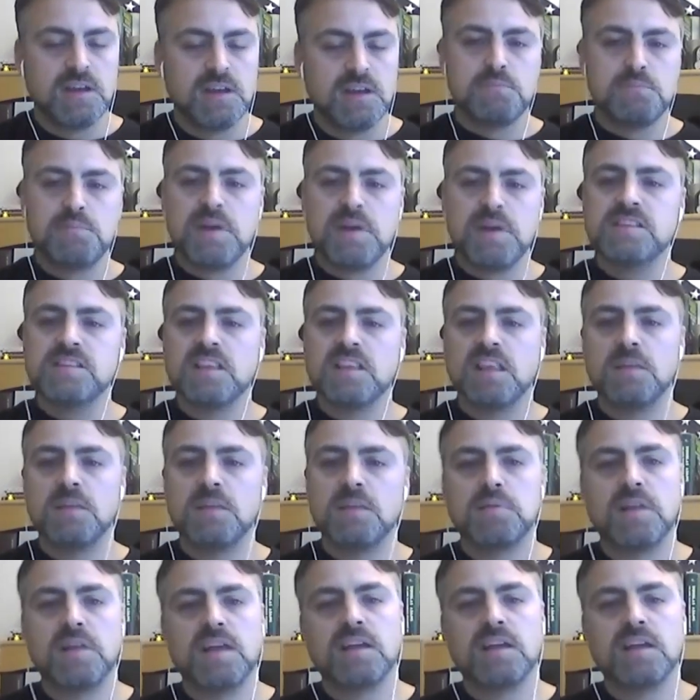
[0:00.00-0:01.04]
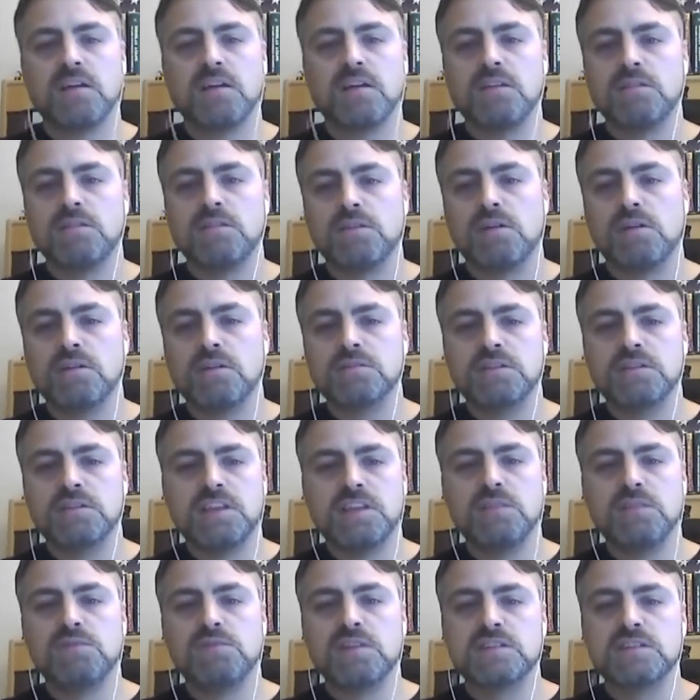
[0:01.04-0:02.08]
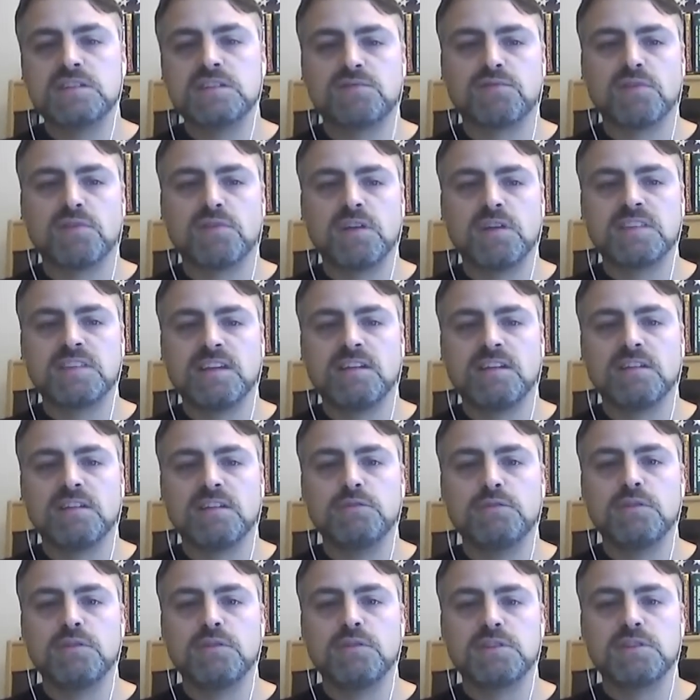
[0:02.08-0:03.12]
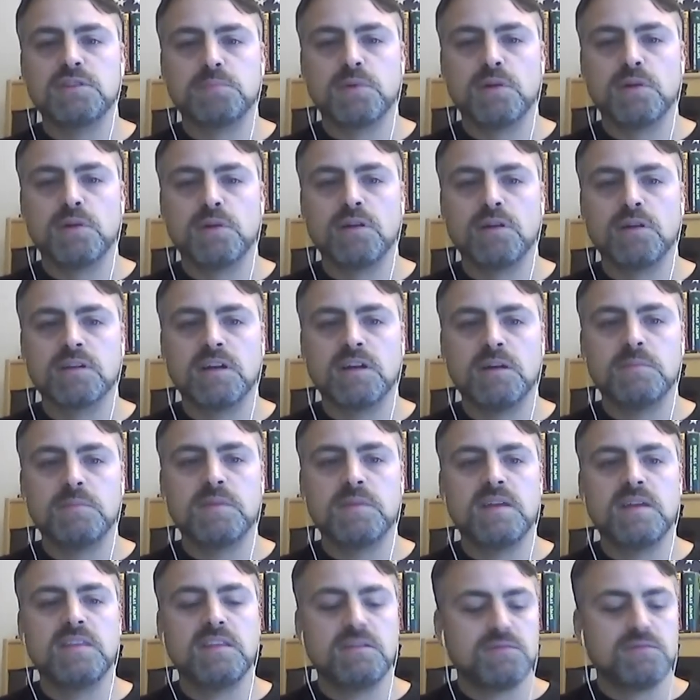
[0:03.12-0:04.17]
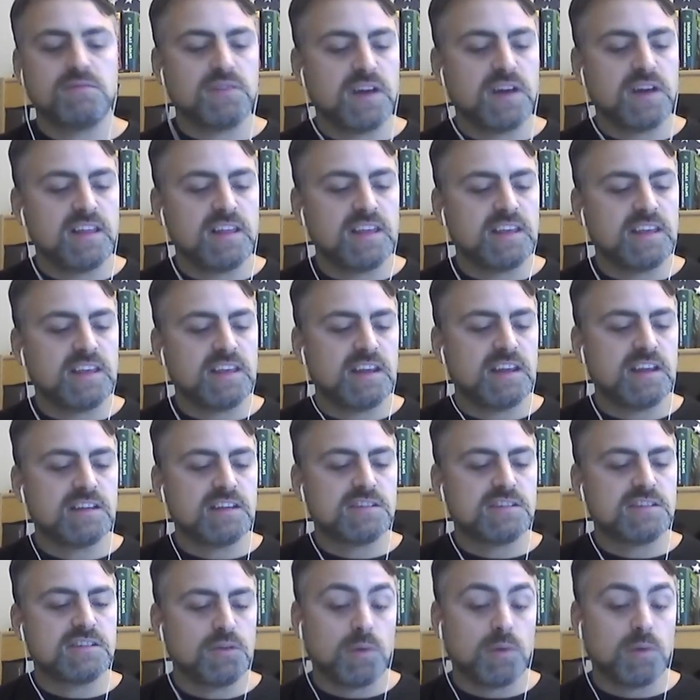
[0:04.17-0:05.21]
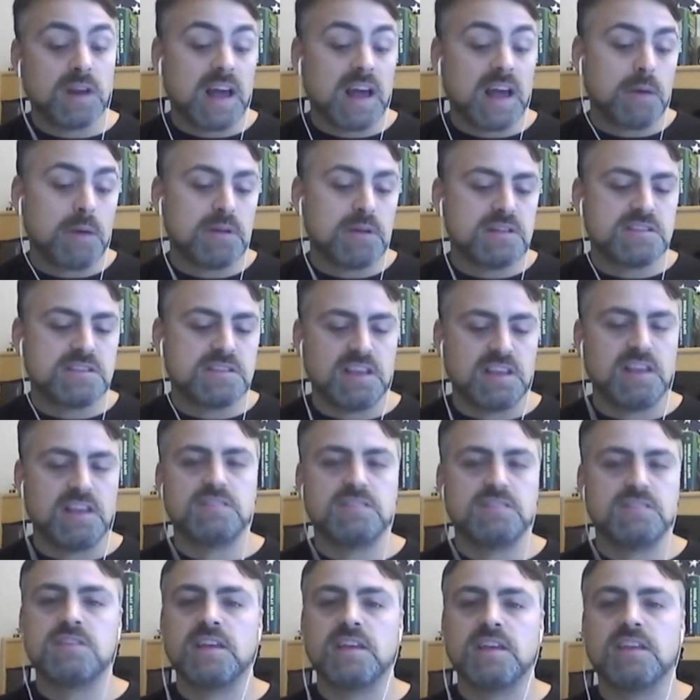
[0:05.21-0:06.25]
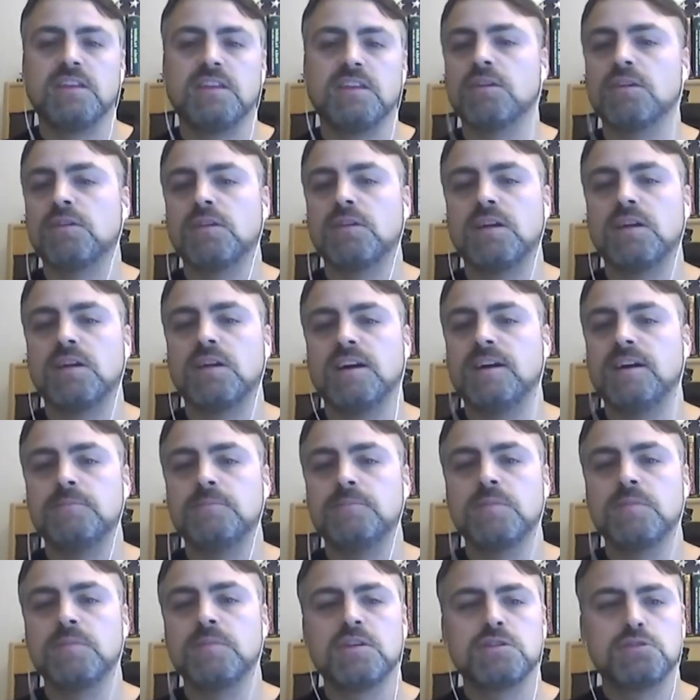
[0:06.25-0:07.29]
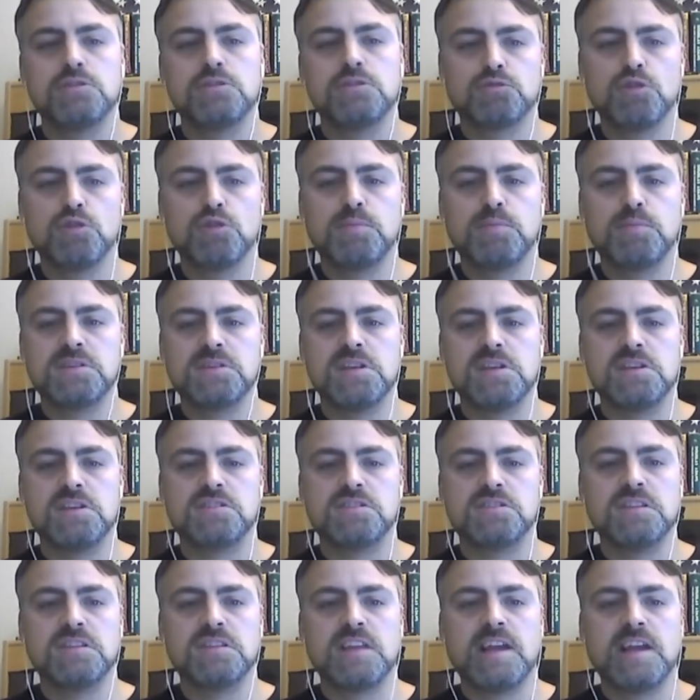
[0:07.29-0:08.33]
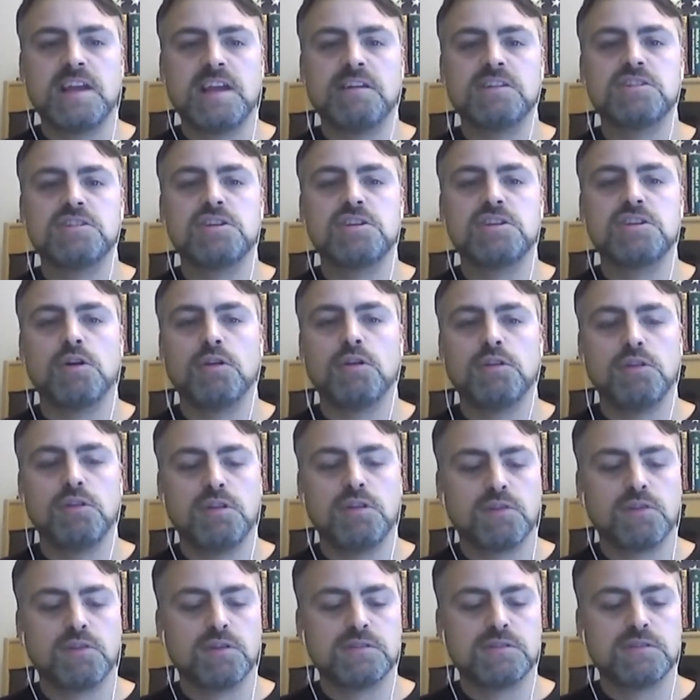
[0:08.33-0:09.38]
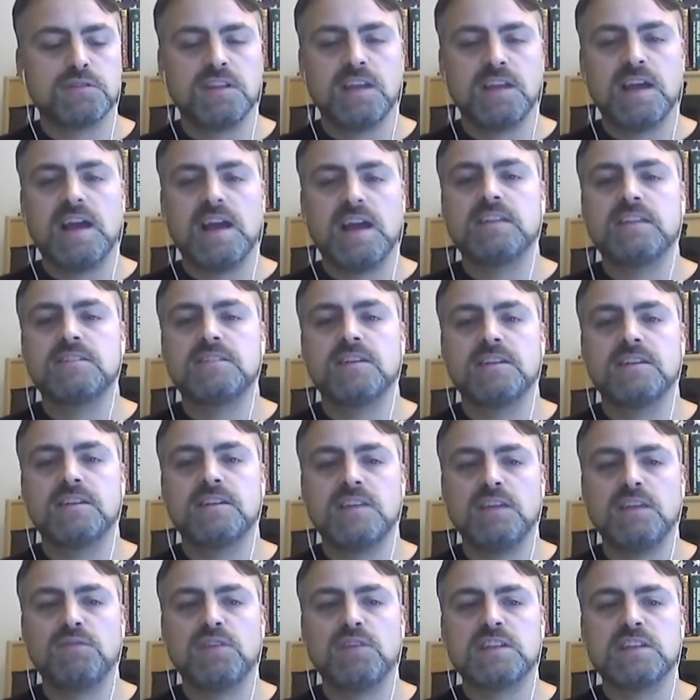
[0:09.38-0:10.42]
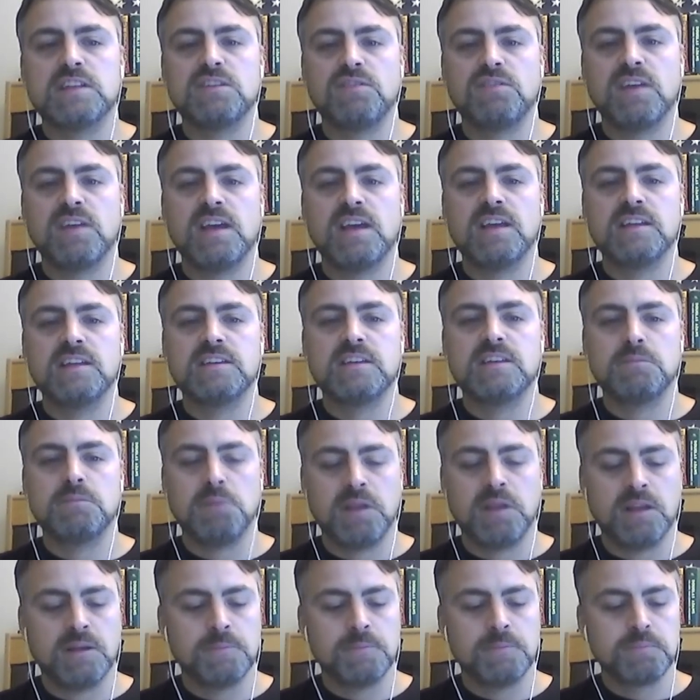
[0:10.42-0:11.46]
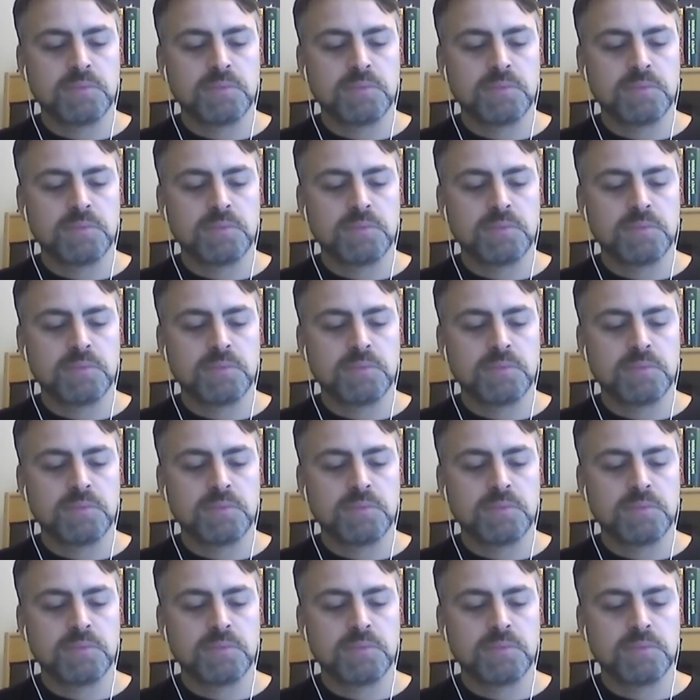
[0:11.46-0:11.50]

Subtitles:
basically playing all along the defense front there at Lewisburg, and then finally getting to what I would see as like your true position there at Shaw University at defensive end. I mean,